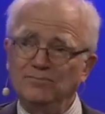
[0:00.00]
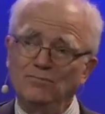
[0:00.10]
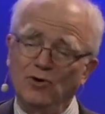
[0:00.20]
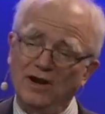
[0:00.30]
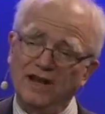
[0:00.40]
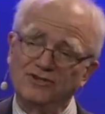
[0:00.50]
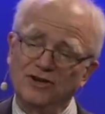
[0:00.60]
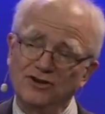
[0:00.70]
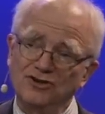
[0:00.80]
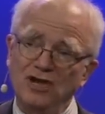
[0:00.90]
more or less
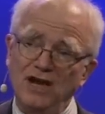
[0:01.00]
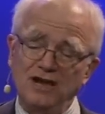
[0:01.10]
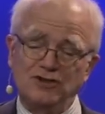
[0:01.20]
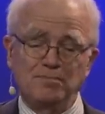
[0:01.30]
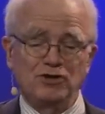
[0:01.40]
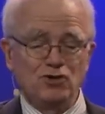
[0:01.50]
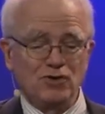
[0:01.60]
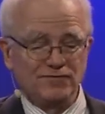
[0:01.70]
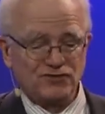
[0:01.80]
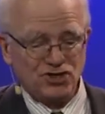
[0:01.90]
unchanged, but you
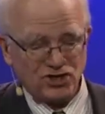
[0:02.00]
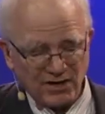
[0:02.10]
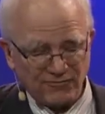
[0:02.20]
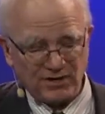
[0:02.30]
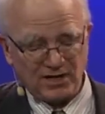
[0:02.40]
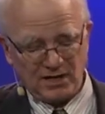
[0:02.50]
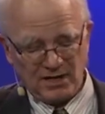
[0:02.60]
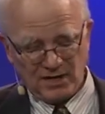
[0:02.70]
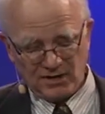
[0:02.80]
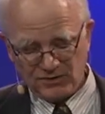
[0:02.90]
have shifted
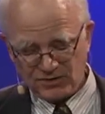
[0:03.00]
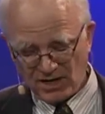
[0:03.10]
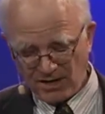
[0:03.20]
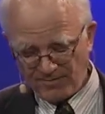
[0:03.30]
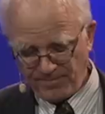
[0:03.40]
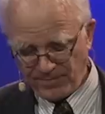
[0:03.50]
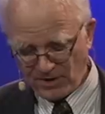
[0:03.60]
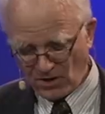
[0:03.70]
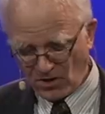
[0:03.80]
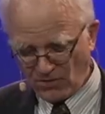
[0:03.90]
some
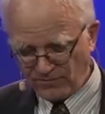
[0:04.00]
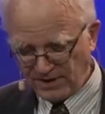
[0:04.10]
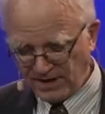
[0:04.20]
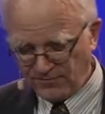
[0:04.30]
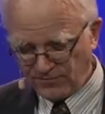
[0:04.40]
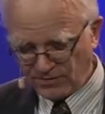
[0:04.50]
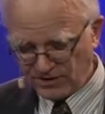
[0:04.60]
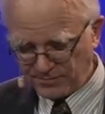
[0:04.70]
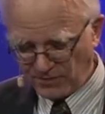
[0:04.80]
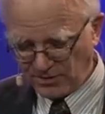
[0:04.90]
of the
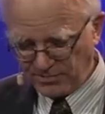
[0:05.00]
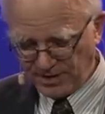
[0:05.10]
very smart